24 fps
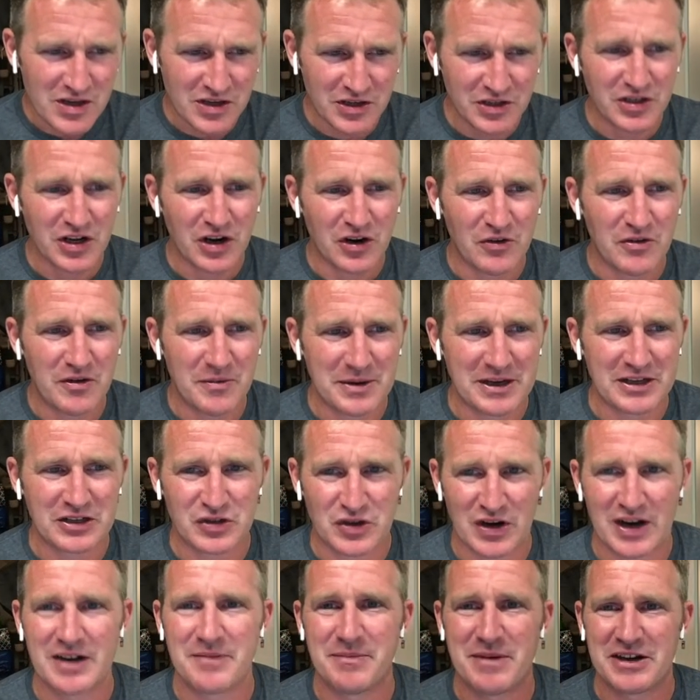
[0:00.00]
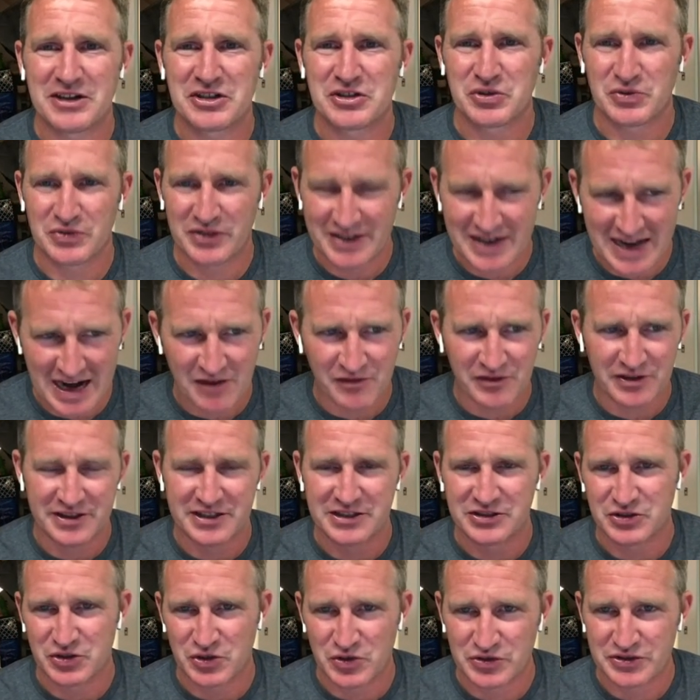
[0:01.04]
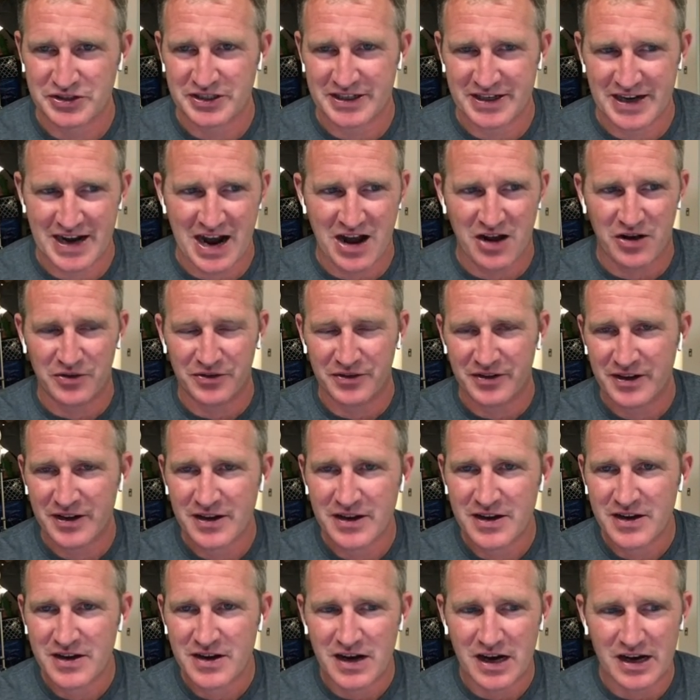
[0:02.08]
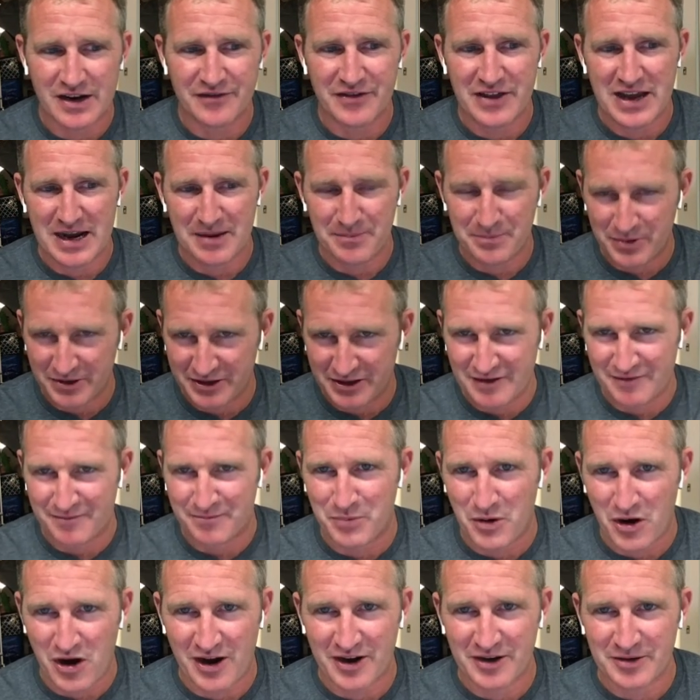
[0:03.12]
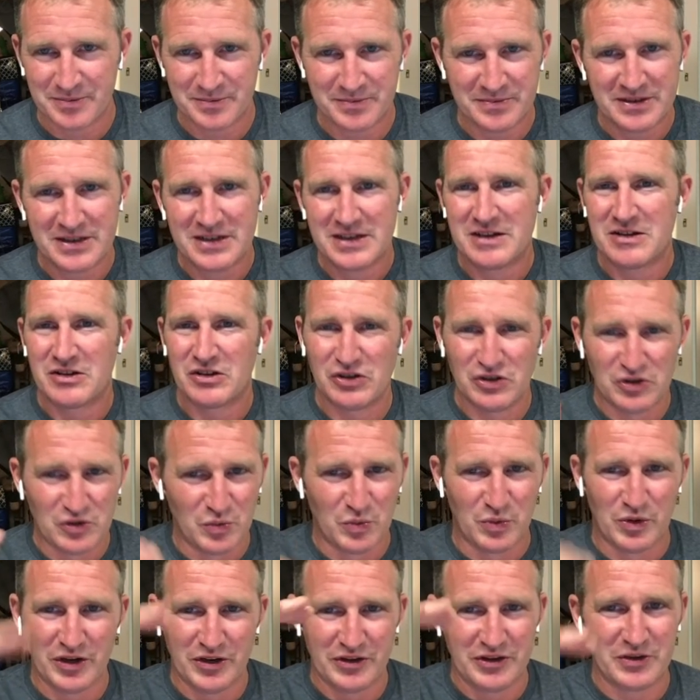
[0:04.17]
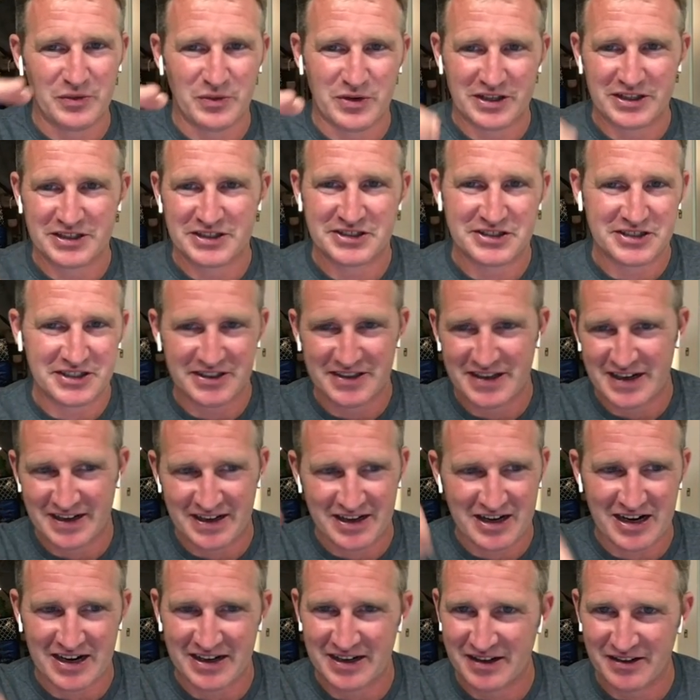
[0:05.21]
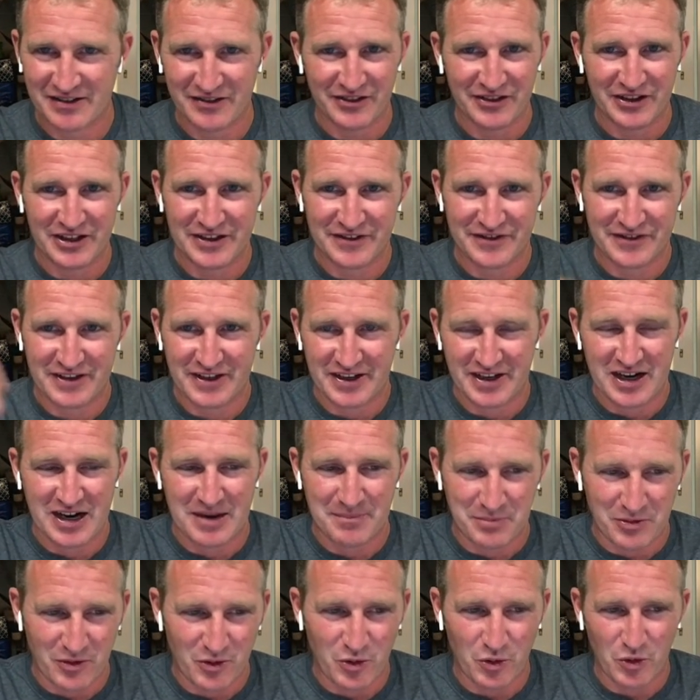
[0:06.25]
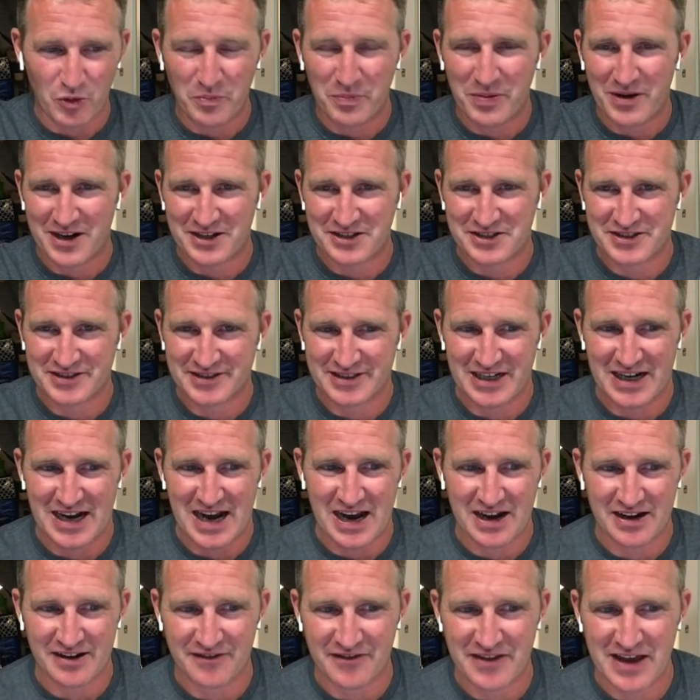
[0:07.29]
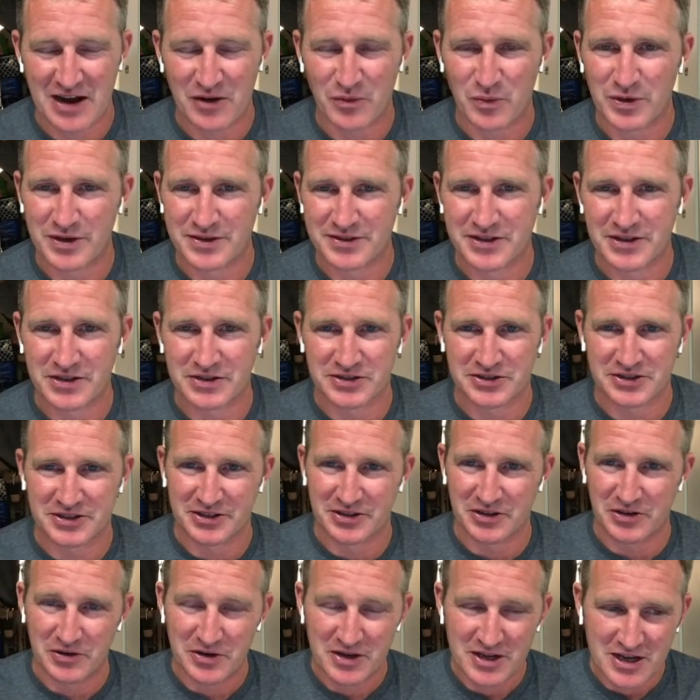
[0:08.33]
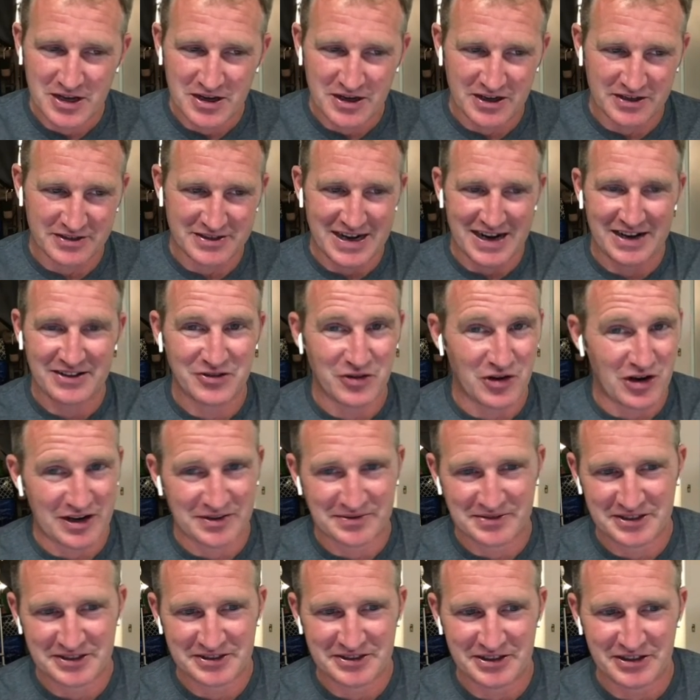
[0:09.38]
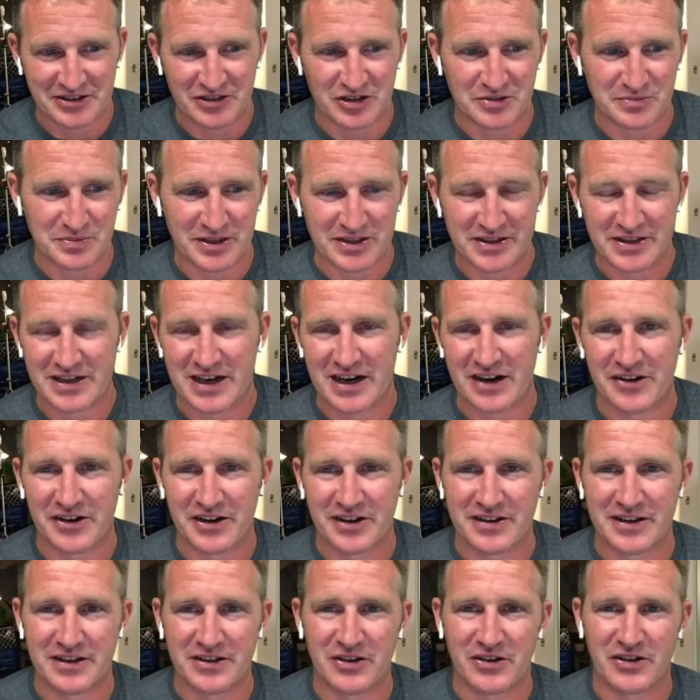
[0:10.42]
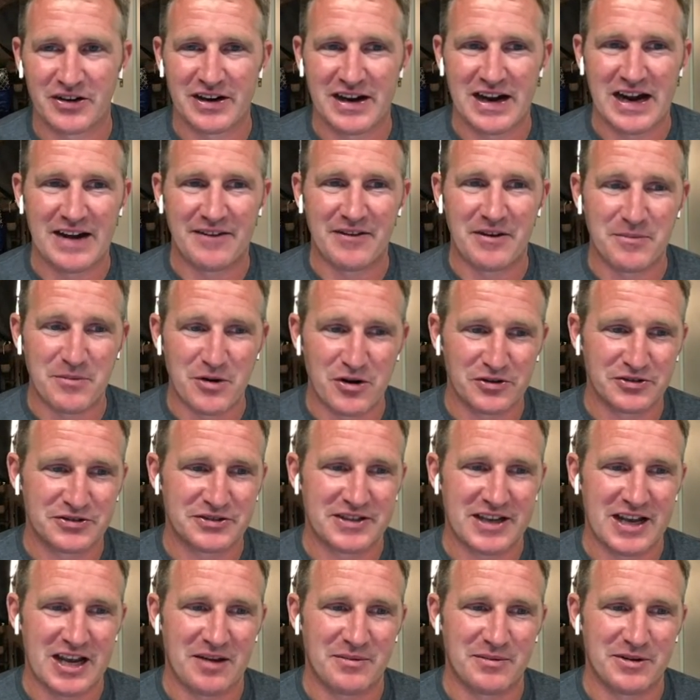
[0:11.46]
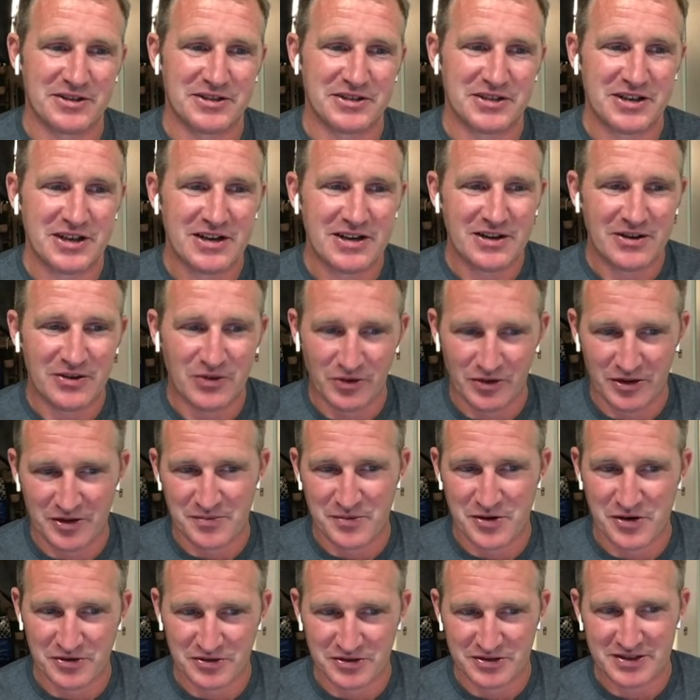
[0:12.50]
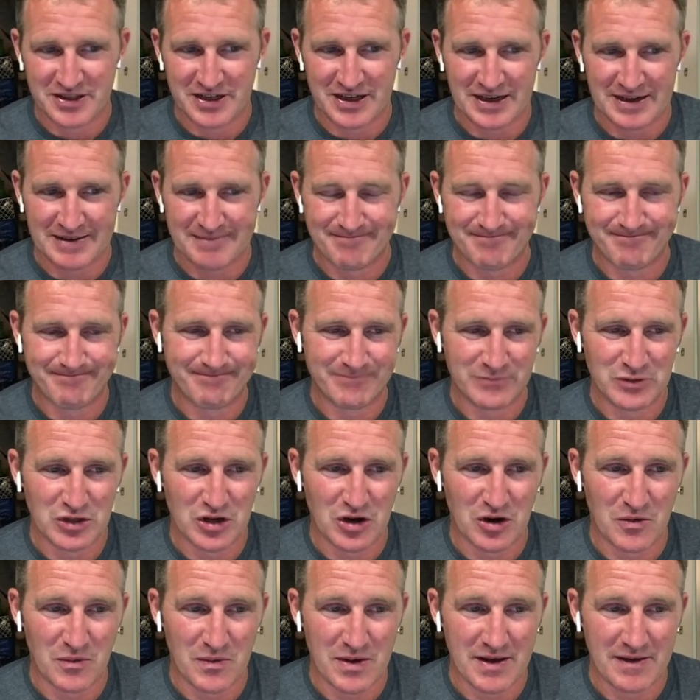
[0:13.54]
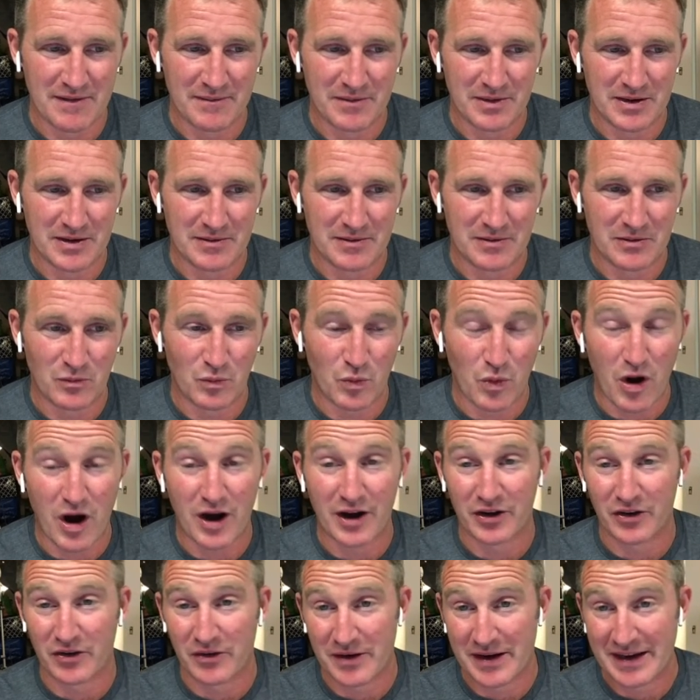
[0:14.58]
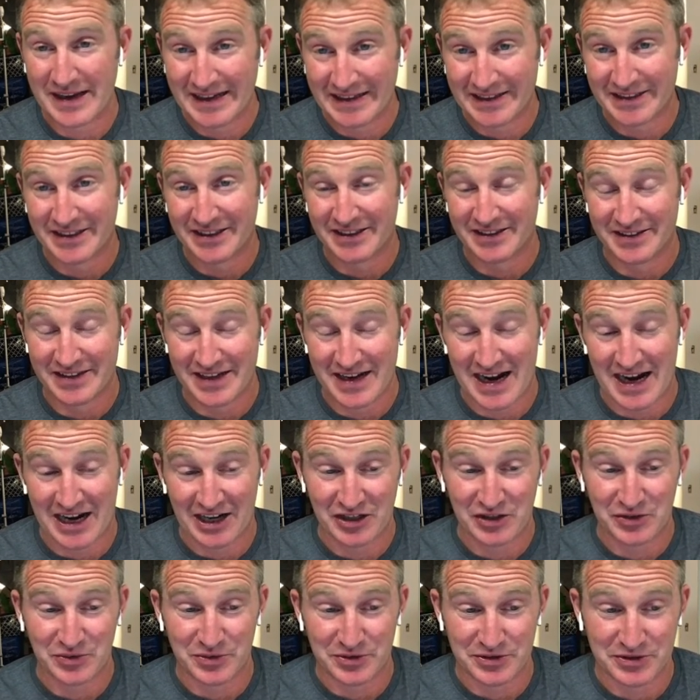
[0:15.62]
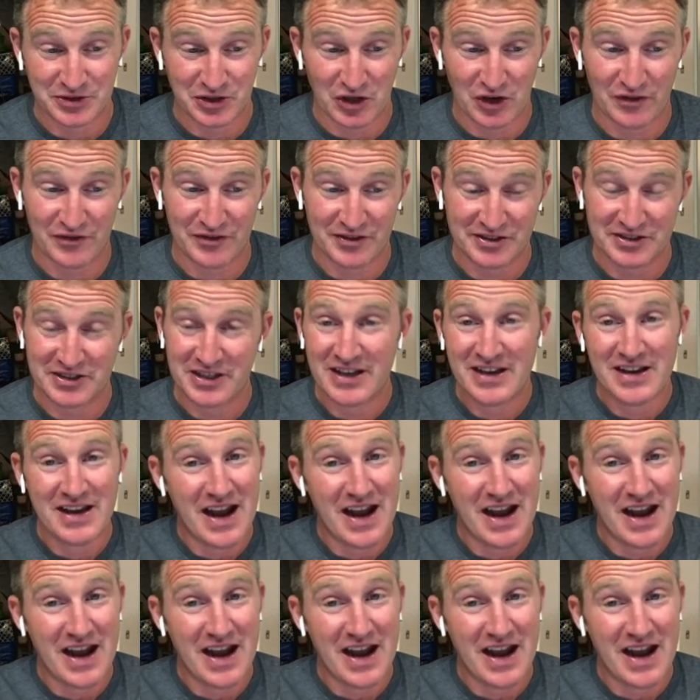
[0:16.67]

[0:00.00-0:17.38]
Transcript: you know, I mean, try to make sure that everything's oozing out of that, but the bottom, you really want to see that kind of lifting up a whole bunch of, out of that windowsill because that's obviously going to be the area that you're going to have the most damage or the most, um, you know, uh, uh, water hitting the actual surface.